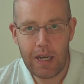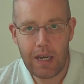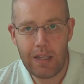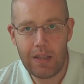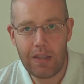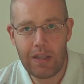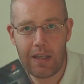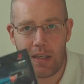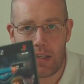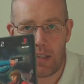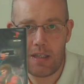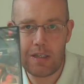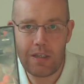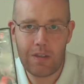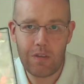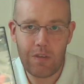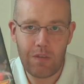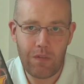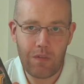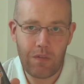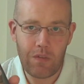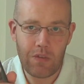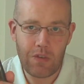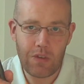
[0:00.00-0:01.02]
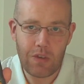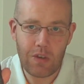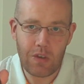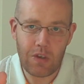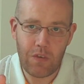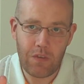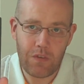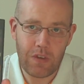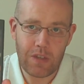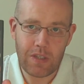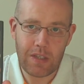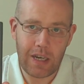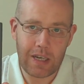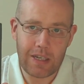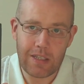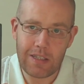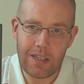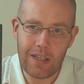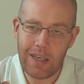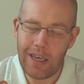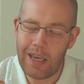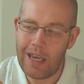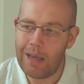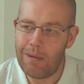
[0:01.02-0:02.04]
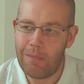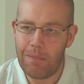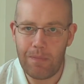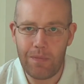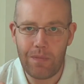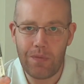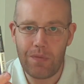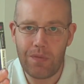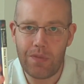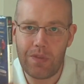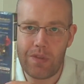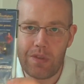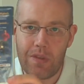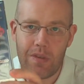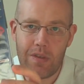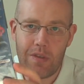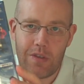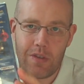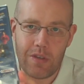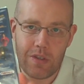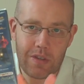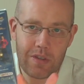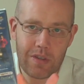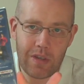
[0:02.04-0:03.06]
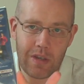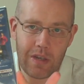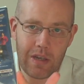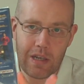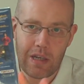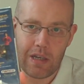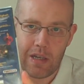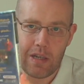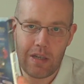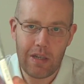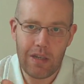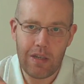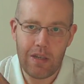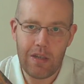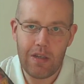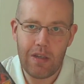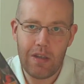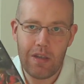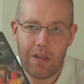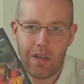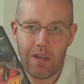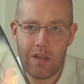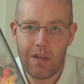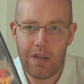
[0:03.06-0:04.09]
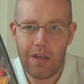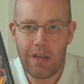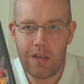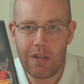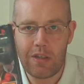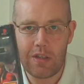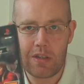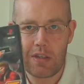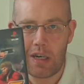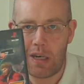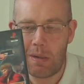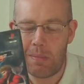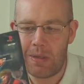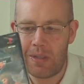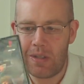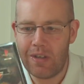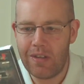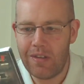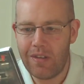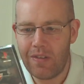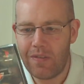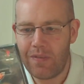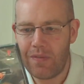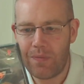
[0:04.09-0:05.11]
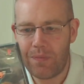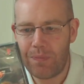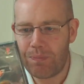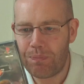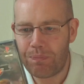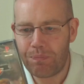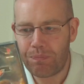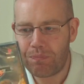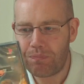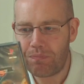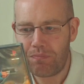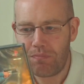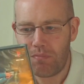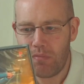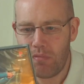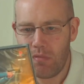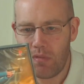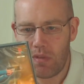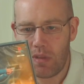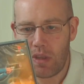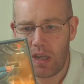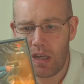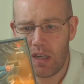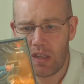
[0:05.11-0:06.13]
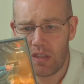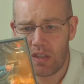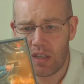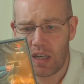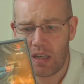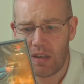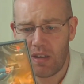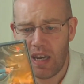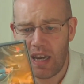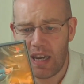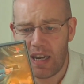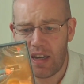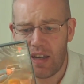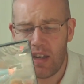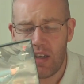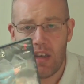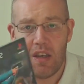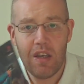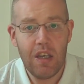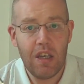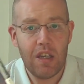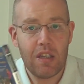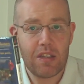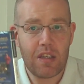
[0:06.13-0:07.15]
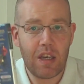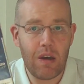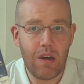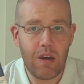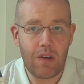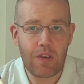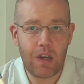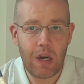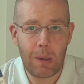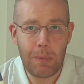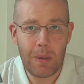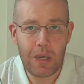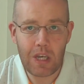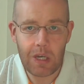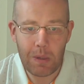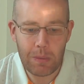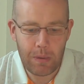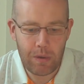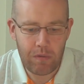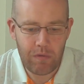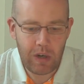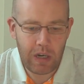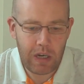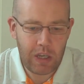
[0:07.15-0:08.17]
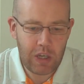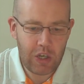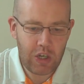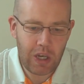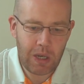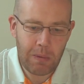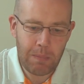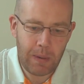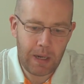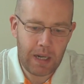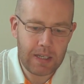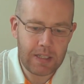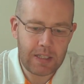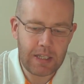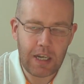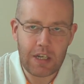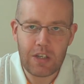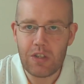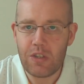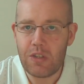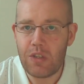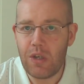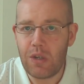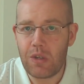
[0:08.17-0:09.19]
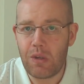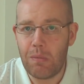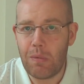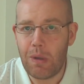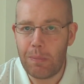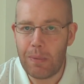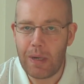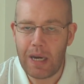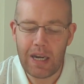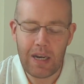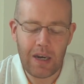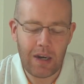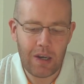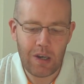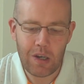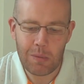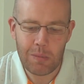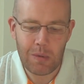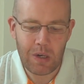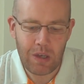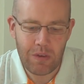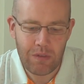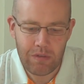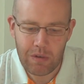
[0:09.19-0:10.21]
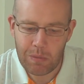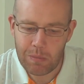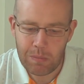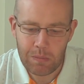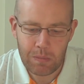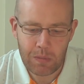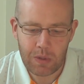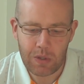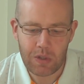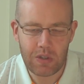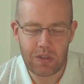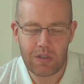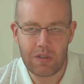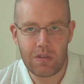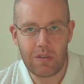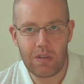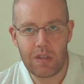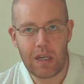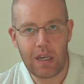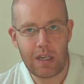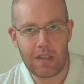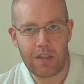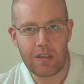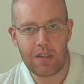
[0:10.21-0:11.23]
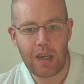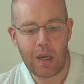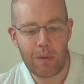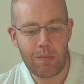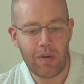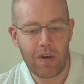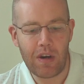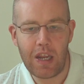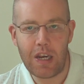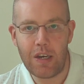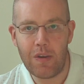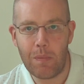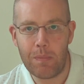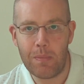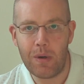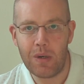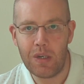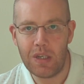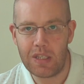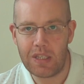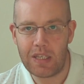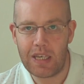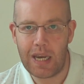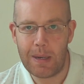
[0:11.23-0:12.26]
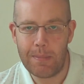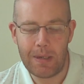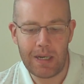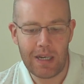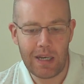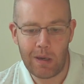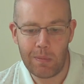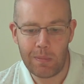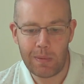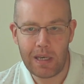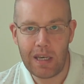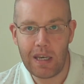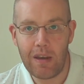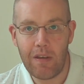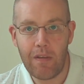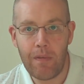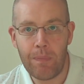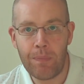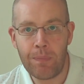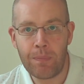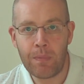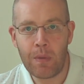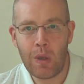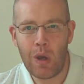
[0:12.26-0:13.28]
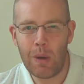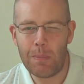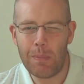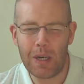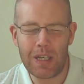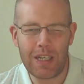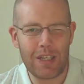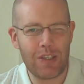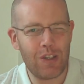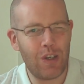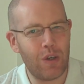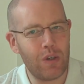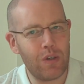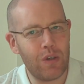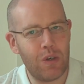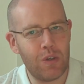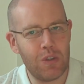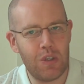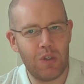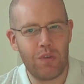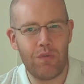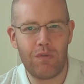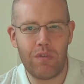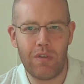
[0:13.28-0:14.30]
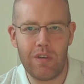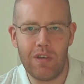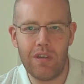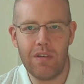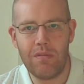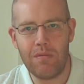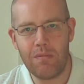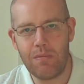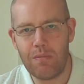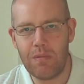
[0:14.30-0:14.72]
And this is such a fantastic game. It's just got to be done. So yeah, so I've got to pick up a really cheap PlayStation 2 because I'm not paying a load of money for them. Because as I say, I probably only have bought this game and that'll be it. I might get Time Crisis 3.